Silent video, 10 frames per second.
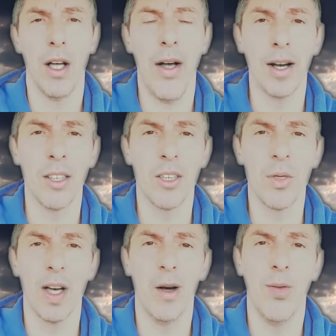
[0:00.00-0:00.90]
now I
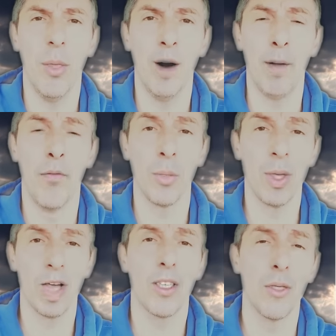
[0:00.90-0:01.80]
suspect that was part of the
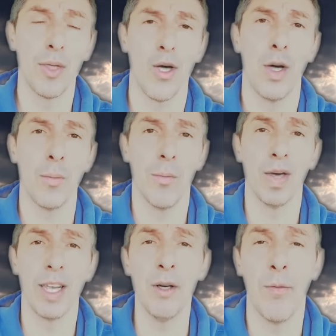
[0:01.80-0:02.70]
plan to make it
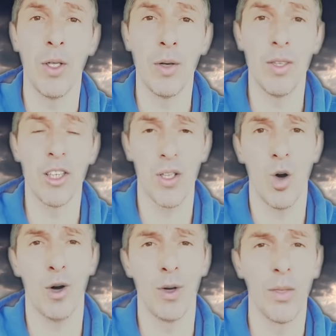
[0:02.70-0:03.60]
appear as though he's
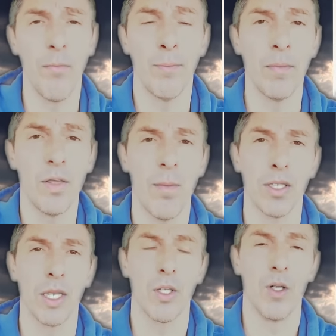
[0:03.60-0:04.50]
not
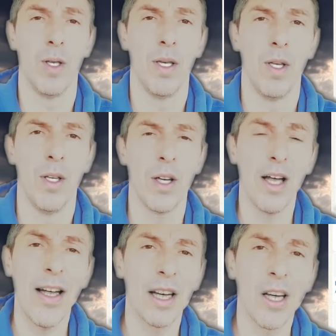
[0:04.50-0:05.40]
potentially
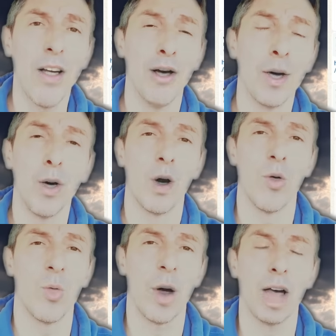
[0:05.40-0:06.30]

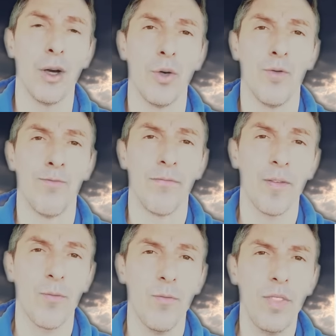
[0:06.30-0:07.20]
aware of
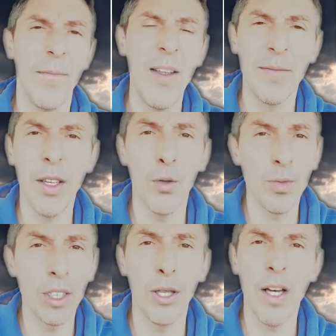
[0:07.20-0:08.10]
those individuals.
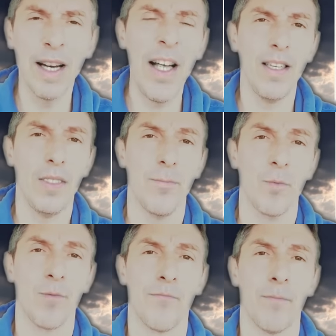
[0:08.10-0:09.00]
There's
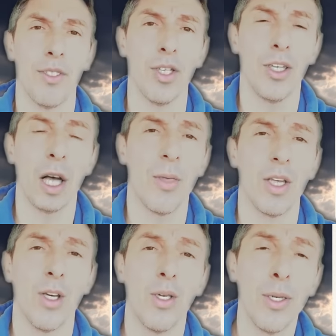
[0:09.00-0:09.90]
more information coming
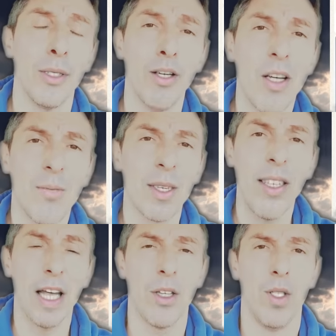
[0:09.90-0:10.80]
in. It
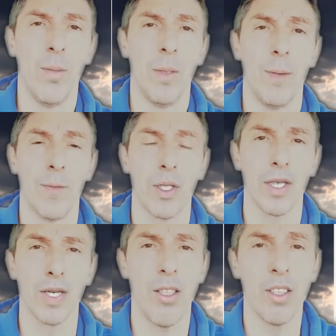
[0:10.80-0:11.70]
potentially may be
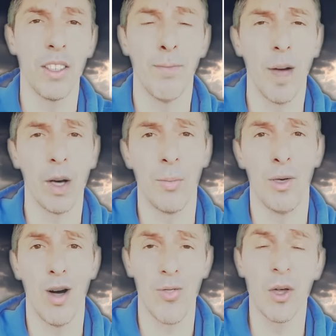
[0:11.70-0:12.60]
connected to them, but I haven't
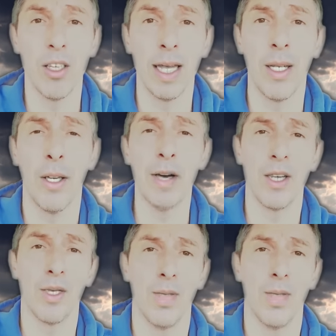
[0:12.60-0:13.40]
verified that yet.